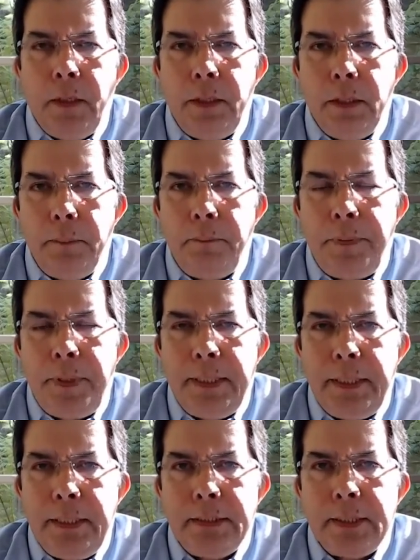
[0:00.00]

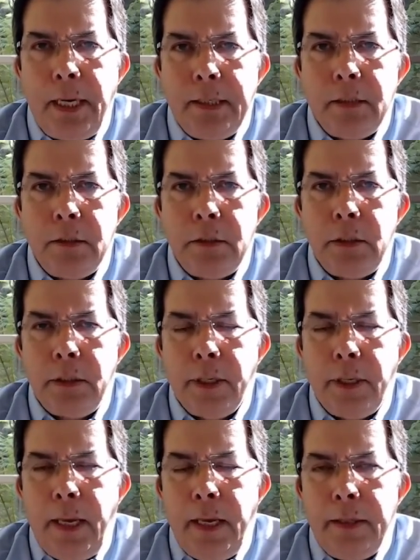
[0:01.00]
PD
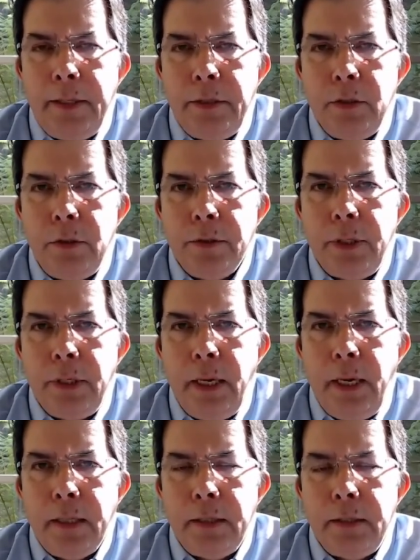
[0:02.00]
cycler, and then you're looking
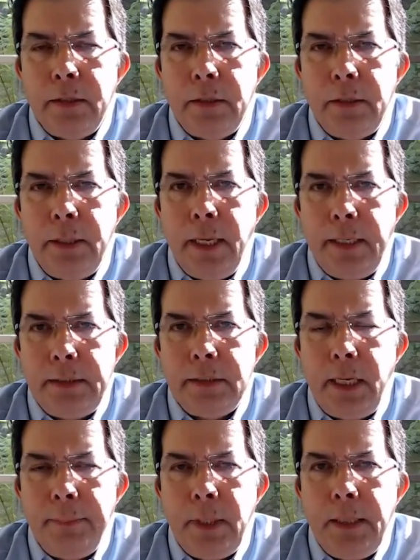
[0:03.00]
at the
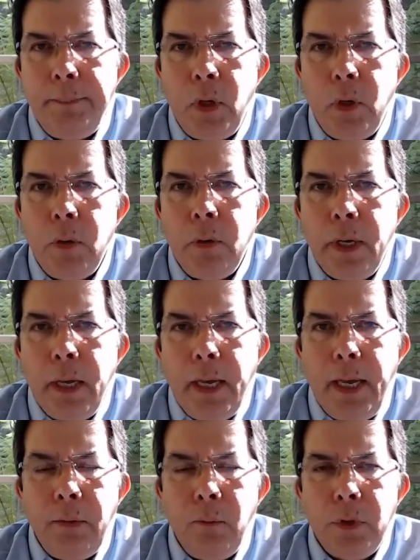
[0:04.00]
nighttime hemo.
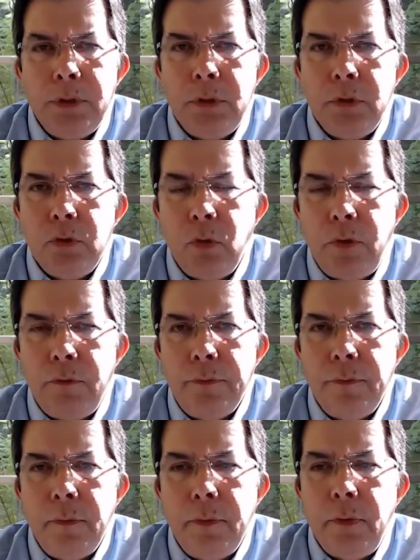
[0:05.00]
And what's the sort
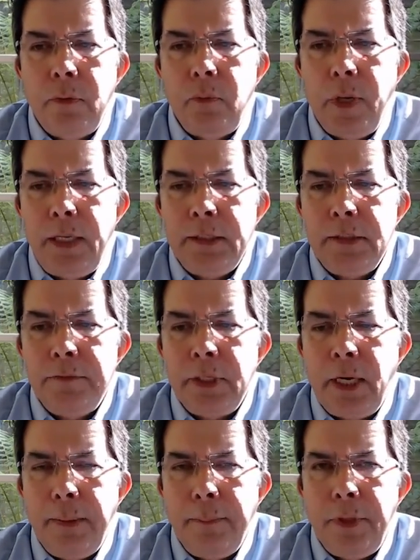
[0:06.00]
of relative
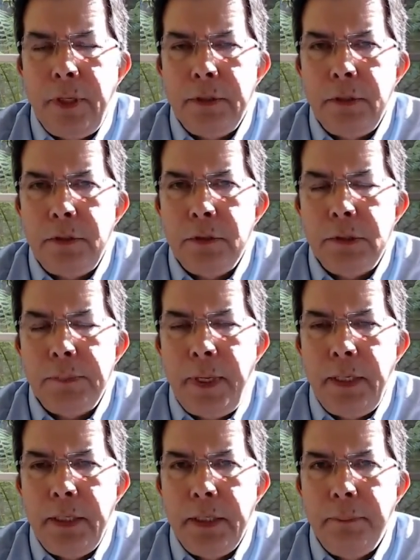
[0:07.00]
time there that you're
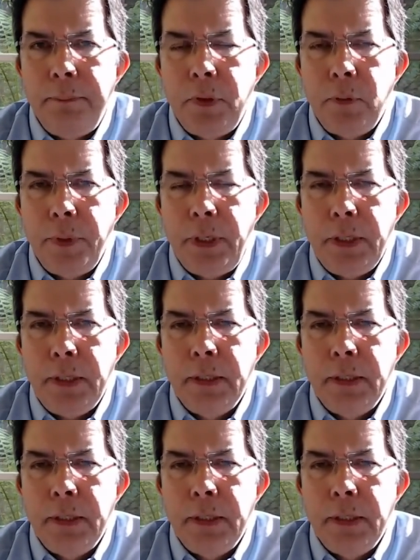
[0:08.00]
spending per week?